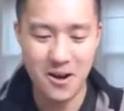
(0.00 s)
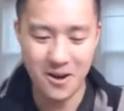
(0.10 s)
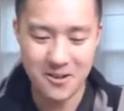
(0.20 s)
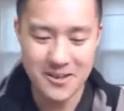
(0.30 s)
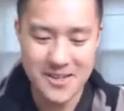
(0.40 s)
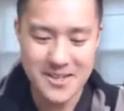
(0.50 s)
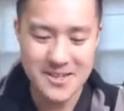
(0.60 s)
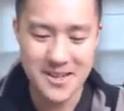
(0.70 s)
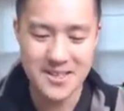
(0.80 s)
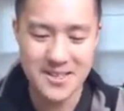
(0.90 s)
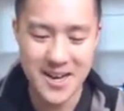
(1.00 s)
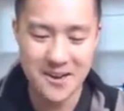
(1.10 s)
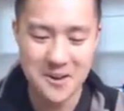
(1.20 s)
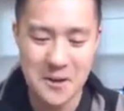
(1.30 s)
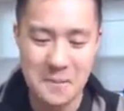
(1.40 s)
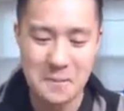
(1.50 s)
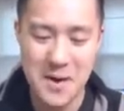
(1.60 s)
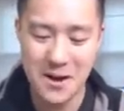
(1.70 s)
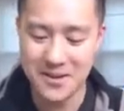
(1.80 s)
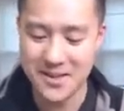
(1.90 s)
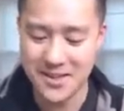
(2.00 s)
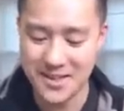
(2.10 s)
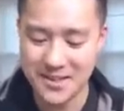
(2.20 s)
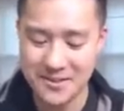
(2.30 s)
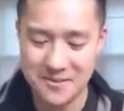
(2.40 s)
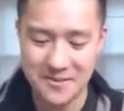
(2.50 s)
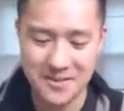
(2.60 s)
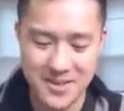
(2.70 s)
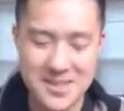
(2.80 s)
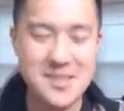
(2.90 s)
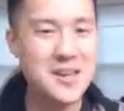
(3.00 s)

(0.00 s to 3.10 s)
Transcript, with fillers: Arceus Dialga Palkia. This is